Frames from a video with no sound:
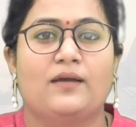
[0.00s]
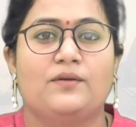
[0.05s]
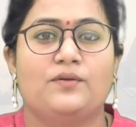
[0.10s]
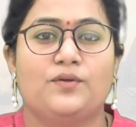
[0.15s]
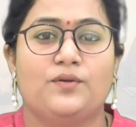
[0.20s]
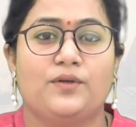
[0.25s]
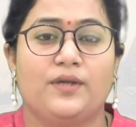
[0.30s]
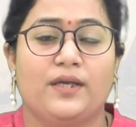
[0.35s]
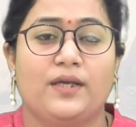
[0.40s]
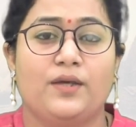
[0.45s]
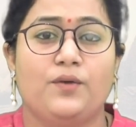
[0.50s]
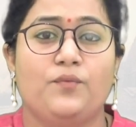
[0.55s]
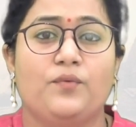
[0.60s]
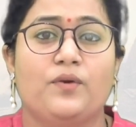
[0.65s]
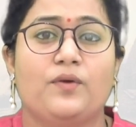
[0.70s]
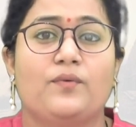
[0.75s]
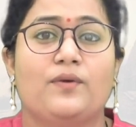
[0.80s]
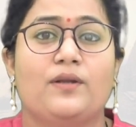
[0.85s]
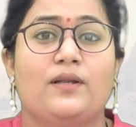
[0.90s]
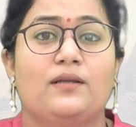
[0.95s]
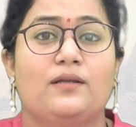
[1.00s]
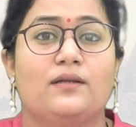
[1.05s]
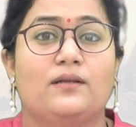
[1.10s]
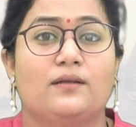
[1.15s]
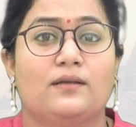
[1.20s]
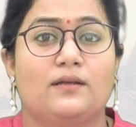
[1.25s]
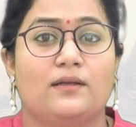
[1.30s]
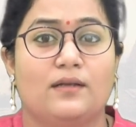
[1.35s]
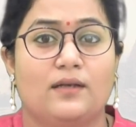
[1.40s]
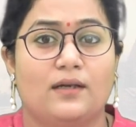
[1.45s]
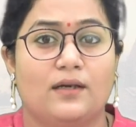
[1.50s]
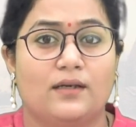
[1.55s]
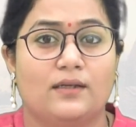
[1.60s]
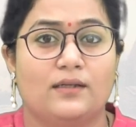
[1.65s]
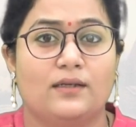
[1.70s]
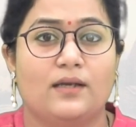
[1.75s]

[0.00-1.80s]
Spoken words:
Today we will learn